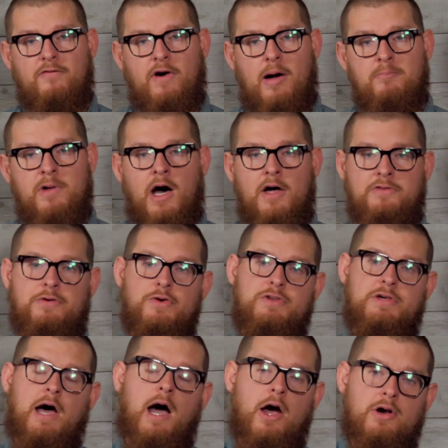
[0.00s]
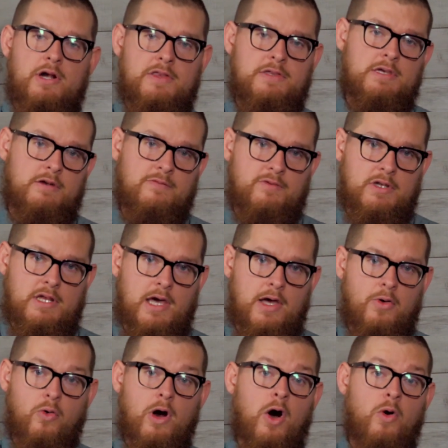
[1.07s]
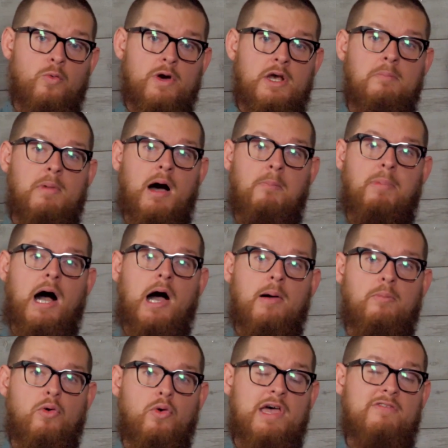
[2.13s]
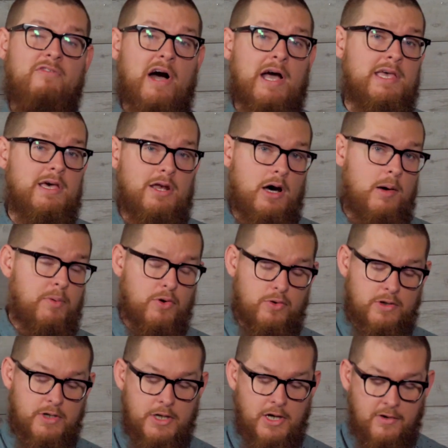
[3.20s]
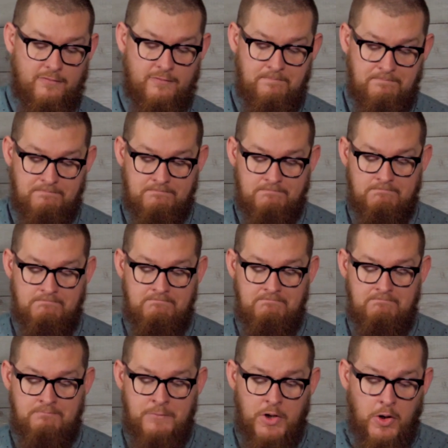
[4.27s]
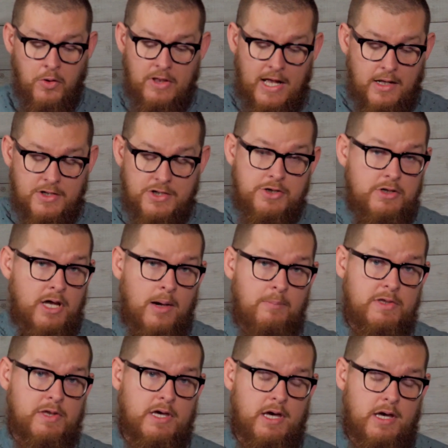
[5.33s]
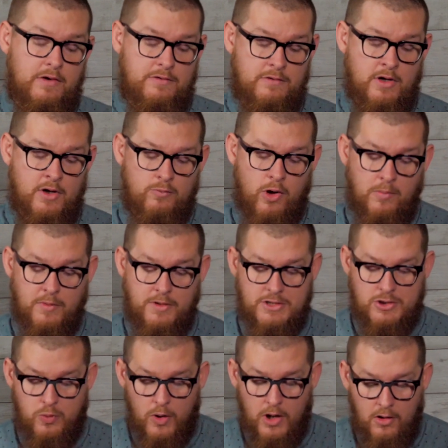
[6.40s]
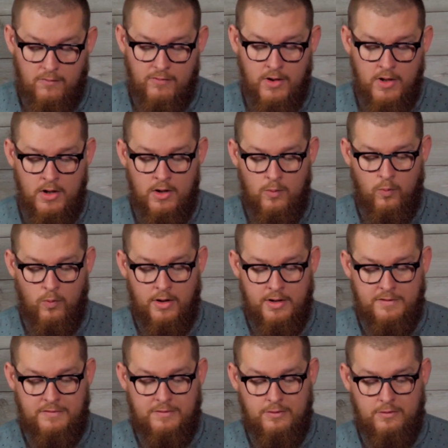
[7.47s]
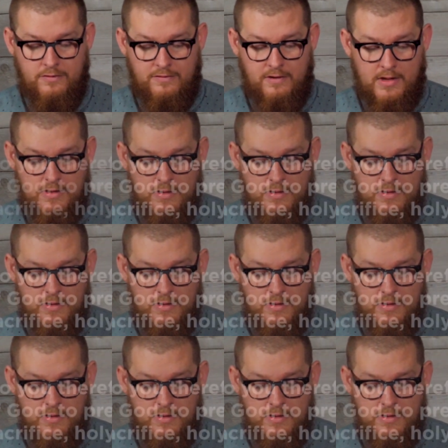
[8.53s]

if I'm not too tired at the end of the day? Or I'll read my Bible if I get up early enough. You know, that should not be the case. Romans 12, 1 and 2 say